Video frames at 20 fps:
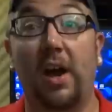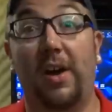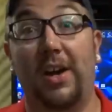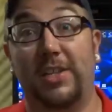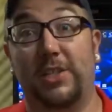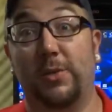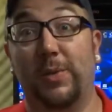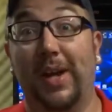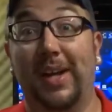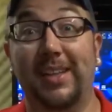
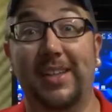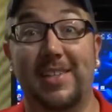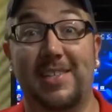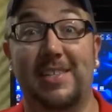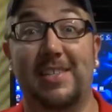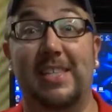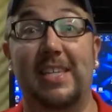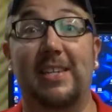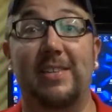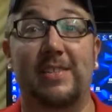Alright, so again, this
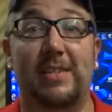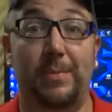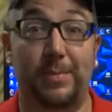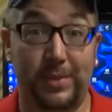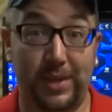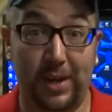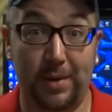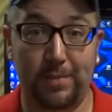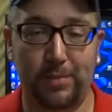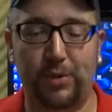is the
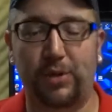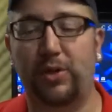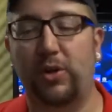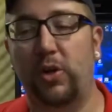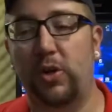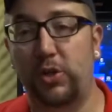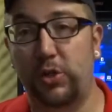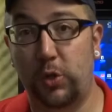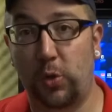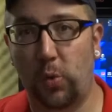September
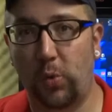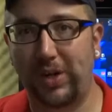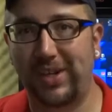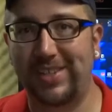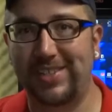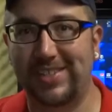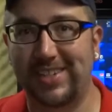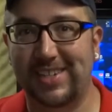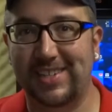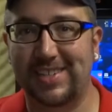
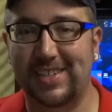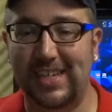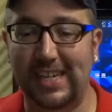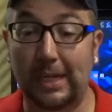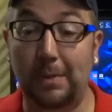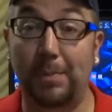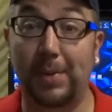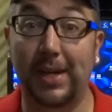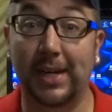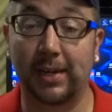
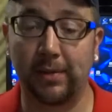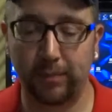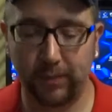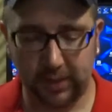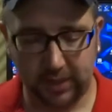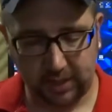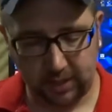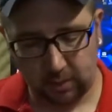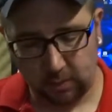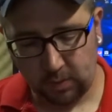2016 pickup
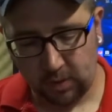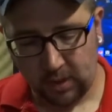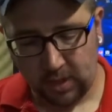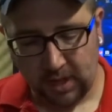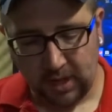video.